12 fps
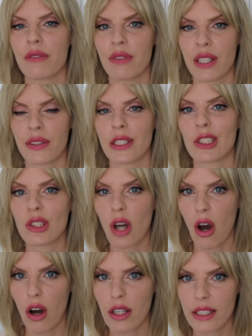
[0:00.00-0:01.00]
very
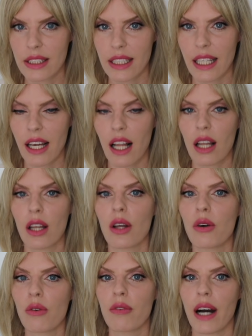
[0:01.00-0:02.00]
toxic,
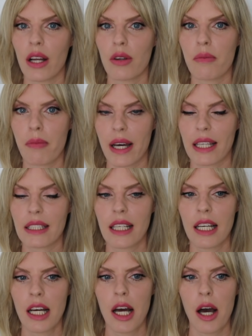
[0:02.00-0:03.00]
low value men